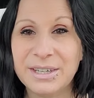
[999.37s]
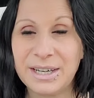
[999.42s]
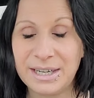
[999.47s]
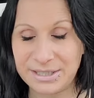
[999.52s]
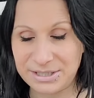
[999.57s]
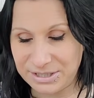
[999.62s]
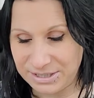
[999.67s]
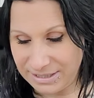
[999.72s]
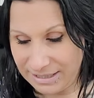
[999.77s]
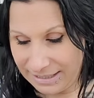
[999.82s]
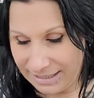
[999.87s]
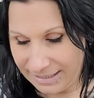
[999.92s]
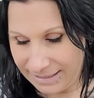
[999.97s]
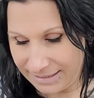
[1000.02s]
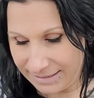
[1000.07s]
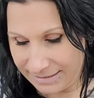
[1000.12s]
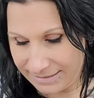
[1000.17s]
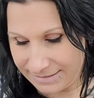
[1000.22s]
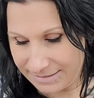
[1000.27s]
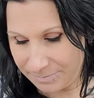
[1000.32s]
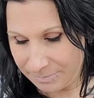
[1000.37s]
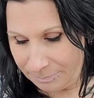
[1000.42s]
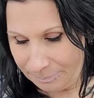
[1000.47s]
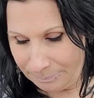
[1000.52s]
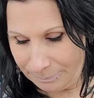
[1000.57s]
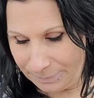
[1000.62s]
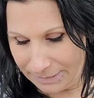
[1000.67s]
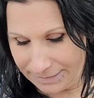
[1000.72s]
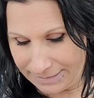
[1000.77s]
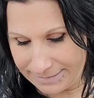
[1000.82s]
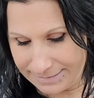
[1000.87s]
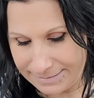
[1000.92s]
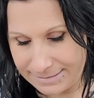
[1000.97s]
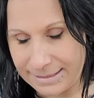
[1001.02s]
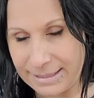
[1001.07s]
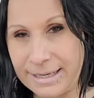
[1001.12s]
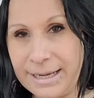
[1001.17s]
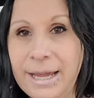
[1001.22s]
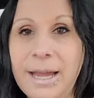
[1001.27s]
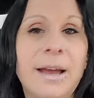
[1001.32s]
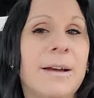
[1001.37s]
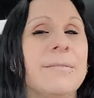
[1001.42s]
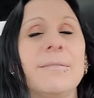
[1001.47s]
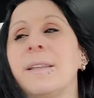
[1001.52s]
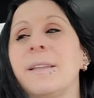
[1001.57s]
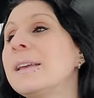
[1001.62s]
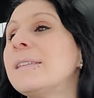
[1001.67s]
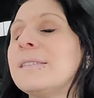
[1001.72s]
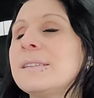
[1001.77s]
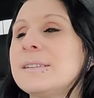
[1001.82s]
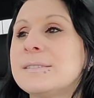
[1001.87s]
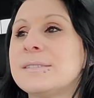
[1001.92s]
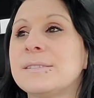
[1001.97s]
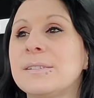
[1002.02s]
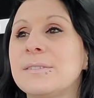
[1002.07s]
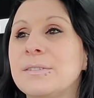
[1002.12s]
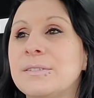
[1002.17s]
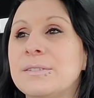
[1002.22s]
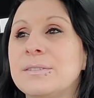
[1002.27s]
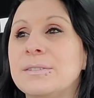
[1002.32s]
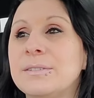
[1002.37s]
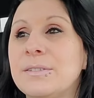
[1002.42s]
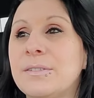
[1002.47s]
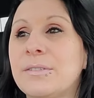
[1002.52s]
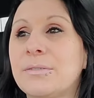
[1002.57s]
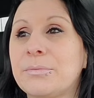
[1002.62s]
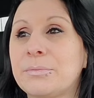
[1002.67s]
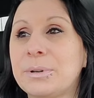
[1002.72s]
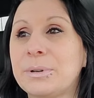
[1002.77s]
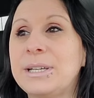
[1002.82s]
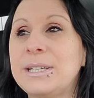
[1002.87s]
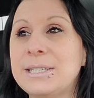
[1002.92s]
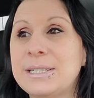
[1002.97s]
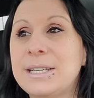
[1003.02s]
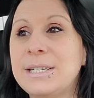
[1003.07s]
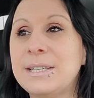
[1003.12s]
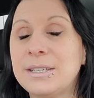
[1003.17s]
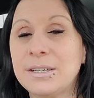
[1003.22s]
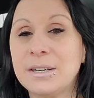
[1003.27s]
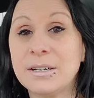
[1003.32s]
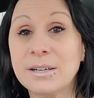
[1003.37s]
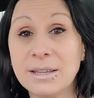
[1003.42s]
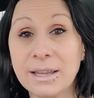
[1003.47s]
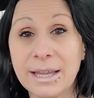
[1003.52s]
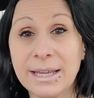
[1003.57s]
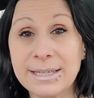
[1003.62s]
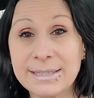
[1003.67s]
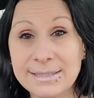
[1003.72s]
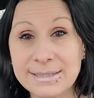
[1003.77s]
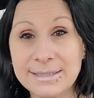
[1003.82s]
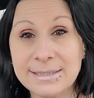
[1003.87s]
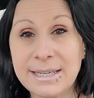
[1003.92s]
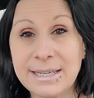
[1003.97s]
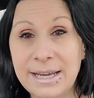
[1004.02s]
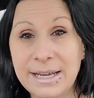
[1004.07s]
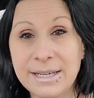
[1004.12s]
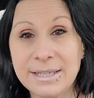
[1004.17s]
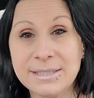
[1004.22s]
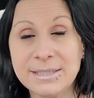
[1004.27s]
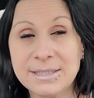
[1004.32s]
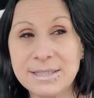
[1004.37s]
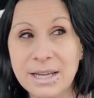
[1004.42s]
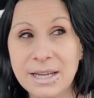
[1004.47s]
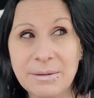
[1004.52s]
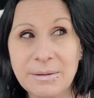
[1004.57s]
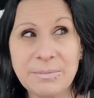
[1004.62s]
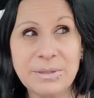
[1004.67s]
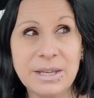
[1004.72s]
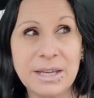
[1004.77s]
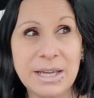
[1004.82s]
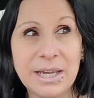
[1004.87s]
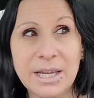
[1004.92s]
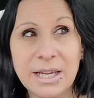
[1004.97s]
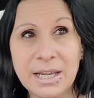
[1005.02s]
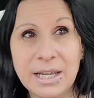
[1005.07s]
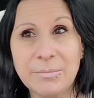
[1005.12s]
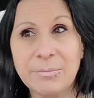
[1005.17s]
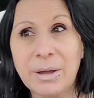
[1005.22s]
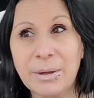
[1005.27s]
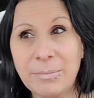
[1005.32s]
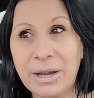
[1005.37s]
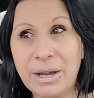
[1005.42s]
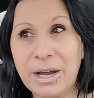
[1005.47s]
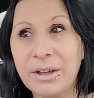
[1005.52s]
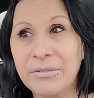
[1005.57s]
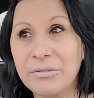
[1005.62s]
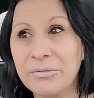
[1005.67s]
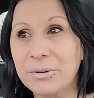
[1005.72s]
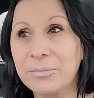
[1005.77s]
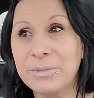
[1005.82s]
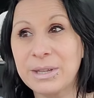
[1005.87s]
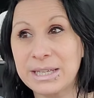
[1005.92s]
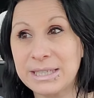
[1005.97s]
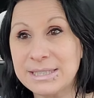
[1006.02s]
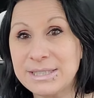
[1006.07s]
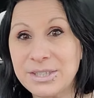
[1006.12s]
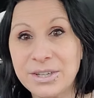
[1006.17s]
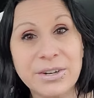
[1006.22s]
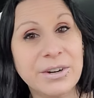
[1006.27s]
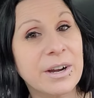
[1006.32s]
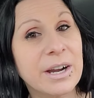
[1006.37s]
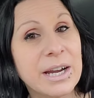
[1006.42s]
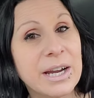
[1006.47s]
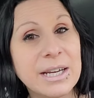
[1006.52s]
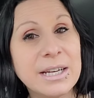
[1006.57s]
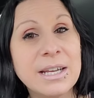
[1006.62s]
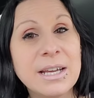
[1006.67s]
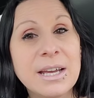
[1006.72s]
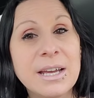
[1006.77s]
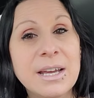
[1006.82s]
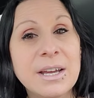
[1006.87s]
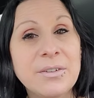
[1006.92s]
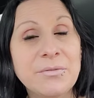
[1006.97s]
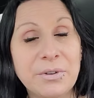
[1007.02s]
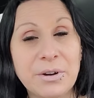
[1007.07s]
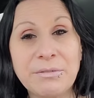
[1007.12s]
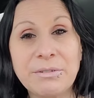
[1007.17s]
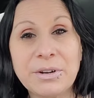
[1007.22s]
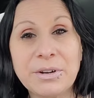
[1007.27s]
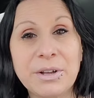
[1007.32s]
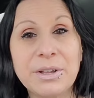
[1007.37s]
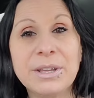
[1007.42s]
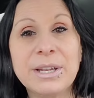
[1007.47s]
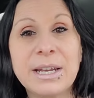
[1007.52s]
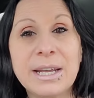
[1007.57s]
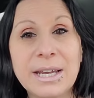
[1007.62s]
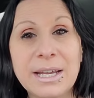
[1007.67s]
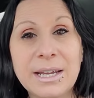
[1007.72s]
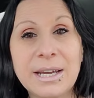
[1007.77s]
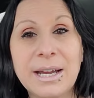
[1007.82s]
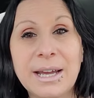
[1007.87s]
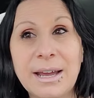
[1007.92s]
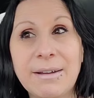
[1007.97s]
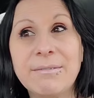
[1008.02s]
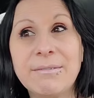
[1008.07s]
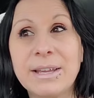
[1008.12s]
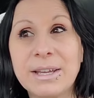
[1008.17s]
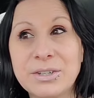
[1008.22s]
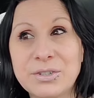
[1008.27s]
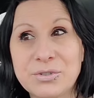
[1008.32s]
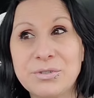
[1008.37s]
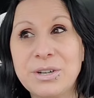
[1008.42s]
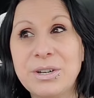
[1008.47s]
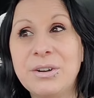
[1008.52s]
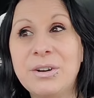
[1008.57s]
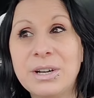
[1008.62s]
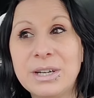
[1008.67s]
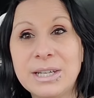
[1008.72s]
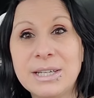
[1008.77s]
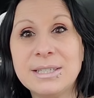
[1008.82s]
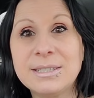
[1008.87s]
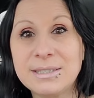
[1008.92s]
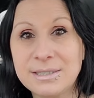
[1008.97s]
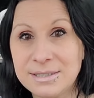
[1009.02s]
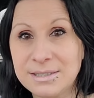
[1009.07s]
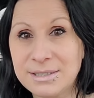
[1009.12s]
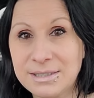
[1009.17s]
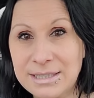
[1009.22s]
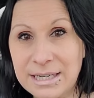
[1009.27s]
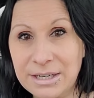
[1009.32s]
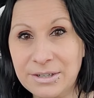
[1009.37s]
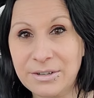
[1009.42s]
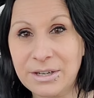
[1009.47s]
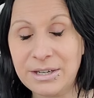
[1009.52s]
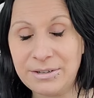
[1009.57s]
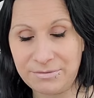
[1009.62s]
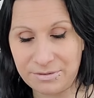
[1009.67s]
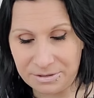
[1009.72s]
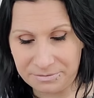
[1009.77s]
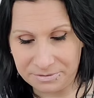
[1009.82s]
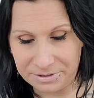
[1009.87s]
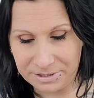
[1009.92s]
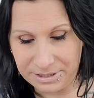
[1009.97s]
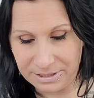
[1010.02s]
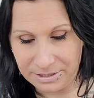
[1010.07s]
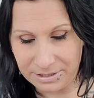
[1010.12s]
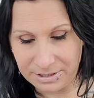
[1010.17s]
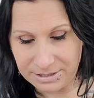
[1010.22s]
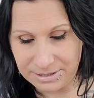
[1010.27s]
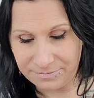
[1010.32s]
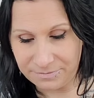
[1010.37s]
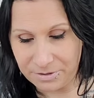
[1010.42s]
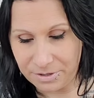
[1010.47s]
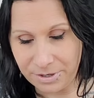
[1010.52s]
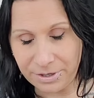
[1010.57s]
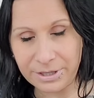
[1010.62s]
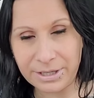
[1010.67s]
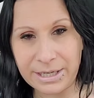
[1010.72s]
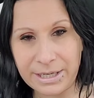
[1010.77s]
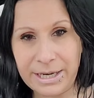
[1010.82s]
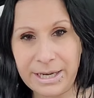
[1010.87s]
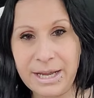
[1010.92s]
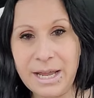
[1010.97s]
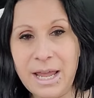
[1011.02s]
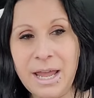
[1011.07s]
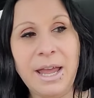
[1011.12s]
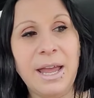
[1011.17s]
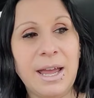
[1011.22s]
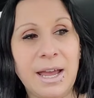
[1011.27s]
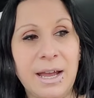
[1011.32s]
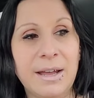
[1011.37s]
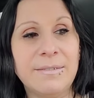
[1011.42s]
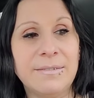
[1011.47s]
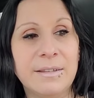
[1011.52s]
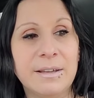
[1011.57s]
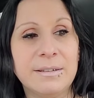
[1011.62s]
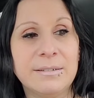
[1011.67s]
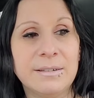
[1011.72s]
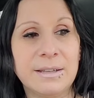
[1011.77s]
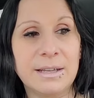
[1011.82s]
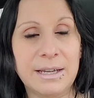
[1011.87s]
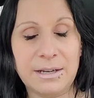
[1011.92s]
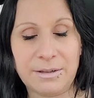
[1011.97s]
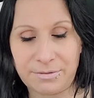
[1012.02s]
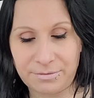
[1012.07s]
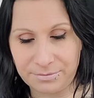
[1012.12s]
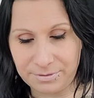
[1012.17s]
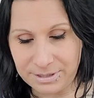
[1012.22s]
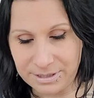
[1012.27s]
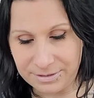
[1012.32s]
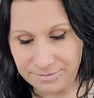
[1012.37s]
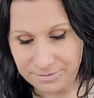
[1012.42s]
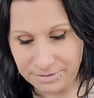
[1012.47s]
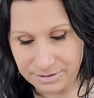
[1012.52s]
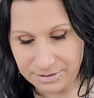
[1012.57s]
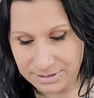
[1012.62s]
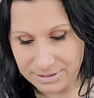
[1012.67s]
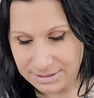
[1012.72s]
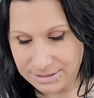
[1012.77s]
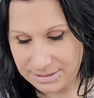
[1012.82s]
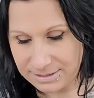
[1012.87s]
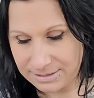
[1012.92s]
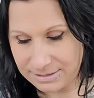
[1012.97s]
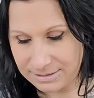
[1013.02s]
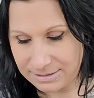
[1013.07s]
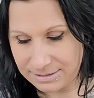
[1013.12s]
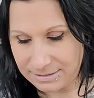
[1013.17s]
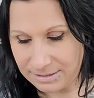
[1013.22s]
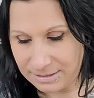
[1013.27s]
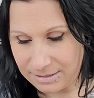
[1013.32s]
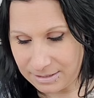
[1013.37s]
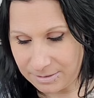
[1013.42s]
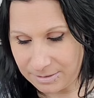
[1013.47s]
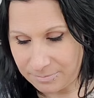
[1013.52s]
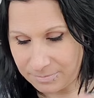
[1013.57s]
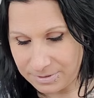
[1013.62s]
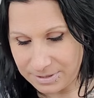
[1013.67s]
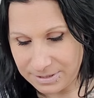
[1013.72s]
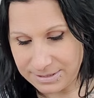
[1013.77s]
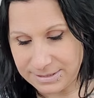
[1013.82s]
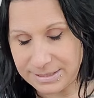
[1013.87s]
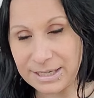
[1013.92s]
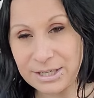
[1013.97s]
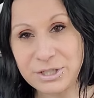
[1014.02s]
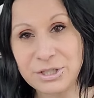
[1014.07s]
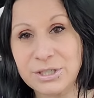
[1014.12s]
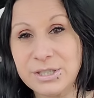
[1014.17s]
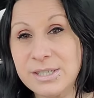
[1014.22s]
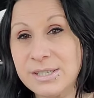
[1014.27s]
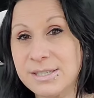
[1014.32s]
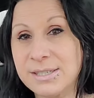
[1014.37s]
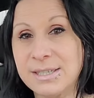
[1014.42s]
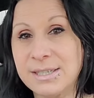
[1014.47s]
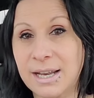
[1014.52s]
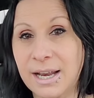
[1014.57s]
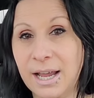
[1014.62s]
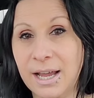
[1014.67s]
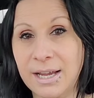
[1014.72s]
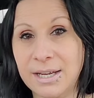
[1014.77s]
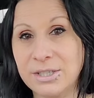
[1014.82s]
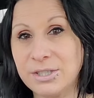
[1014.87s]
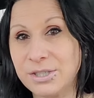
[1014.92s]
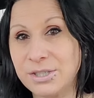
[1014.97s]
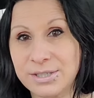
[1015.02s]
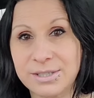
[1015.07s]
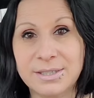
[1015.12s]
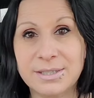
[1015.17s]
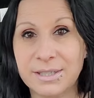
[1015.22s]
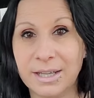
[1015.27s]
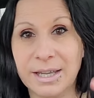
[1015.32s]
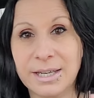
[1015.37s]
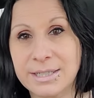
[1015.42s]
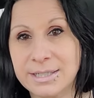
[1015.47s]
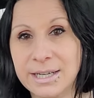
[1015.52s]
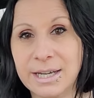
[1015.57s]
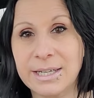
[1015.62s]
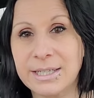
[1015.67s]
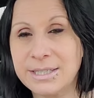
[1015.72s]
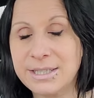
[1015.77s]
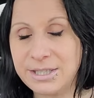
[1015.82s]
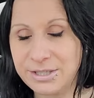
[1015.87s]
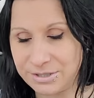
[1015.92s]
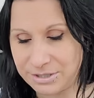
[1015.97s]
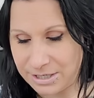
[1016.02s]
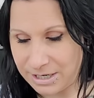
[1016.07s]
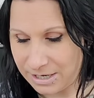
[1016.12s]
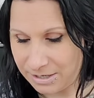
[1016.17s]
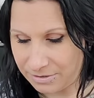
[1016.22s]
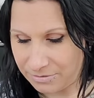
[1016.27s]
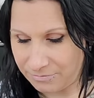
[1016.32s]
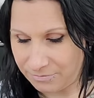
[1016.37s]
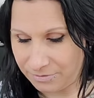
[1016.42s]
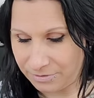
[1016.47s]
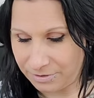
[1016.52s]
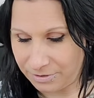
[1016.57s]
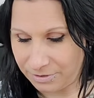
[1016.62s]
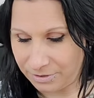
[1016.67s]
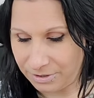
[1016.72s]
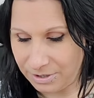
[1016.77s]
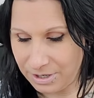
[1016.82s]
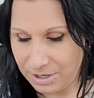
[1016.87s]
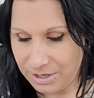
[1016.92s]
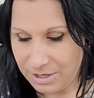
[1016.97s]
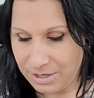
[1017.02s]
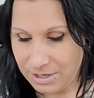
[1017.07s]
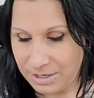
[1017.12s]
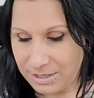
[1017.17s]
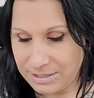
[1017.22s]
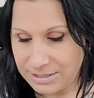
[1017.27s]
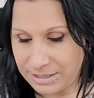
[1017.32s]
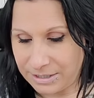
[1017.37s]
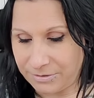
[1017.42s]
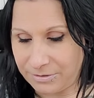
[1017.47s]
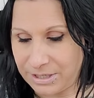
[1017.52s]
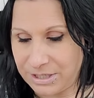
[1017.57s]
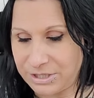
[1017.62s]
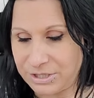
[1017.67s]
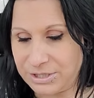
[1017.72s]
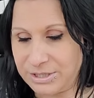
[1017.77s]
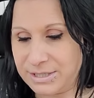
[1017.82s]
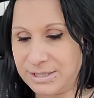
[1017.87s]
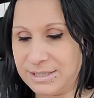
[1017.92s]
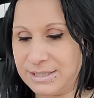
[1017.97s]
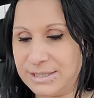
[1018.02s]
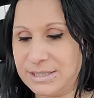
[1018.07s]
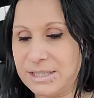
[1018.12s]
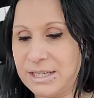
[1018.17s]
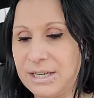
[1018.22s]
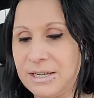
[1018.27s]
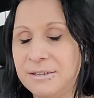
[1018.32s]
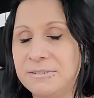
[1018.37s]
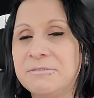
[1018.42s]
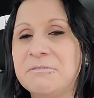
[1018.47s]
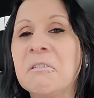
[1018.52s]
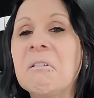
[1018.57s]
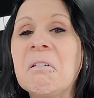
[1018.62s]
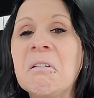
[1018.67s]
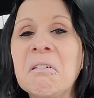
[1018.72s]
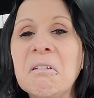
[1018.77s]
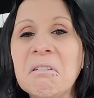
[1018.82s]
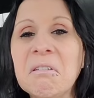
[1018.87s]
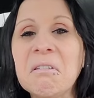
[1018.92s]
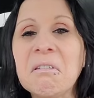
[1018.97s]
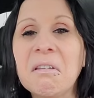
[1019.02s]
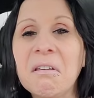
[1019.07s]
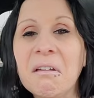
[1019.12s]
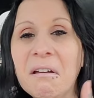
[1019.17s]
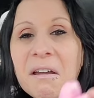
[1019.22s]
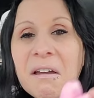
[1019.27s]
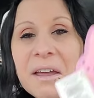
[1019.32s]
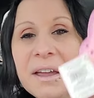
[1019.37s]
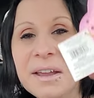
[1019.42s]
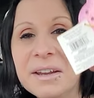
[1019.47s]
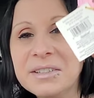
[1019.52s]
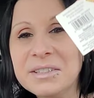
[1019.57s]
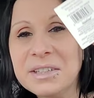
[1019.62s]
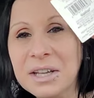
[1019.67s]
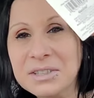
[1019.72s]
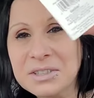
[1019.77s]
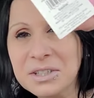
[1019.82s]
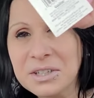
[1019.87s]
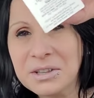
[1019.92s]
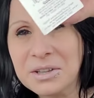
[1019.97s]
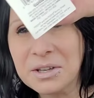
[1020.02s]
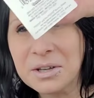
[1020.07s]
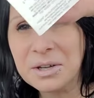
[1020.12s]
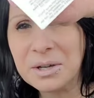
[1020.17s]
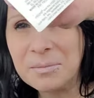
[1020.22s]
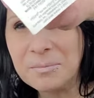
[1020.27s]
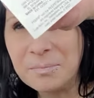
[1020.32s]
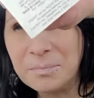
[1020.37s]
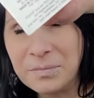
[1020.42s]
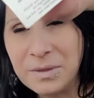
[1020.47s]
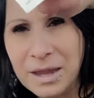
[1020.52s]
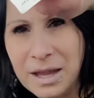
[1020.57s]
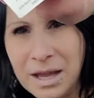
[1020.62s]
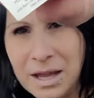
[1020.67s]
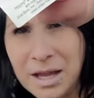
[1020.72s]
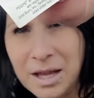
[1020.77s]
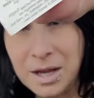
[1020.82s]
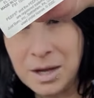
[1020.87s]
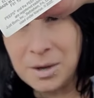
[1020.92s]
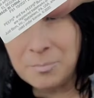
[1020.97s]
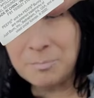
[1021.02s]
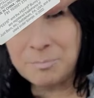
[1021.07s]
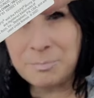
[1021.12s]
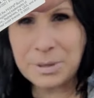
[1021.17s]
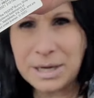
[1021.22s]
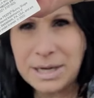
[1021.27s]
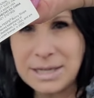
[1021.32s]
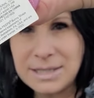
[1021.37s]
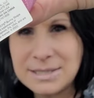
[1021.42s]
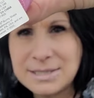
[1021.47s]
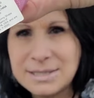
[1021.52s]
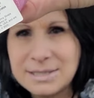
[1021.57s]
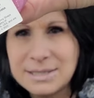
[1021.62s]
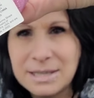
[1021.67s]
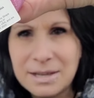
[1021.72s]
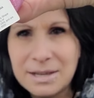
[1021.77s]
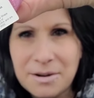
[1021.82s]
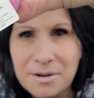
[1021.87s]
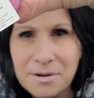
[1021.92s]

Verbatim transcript: I just hate it. But I have like this three tiered like stand type thing in my bathroom that I decorate for every holiday. I have like a tree on it, decorate for every different holiday, and then like three different um, sections that I just like kind of tear down for decorations and stuff. I hate touching them, but